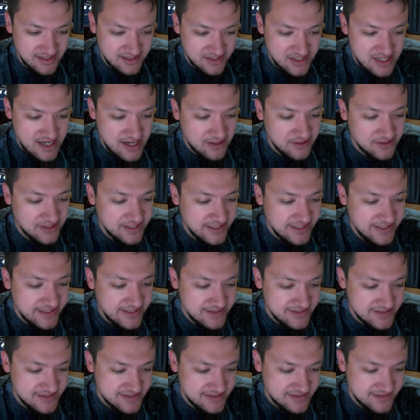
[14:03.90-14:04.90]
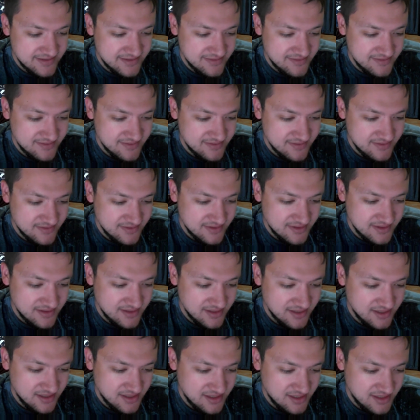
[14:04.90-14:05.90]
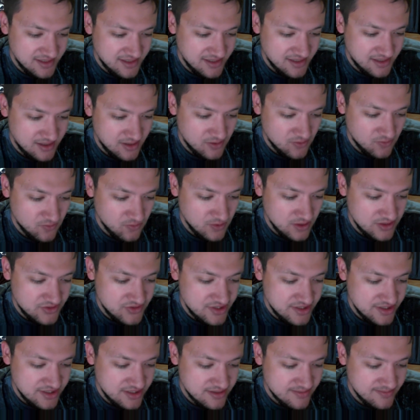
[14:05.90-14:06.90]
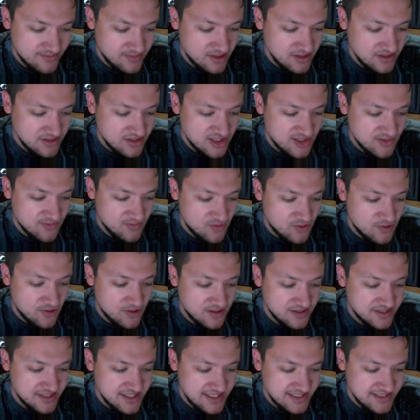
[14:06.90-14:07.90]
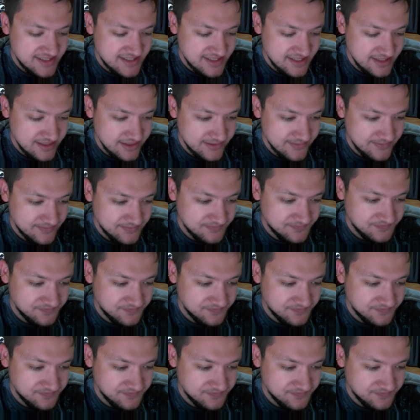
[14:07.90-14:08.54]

Now the East, which is much more dicey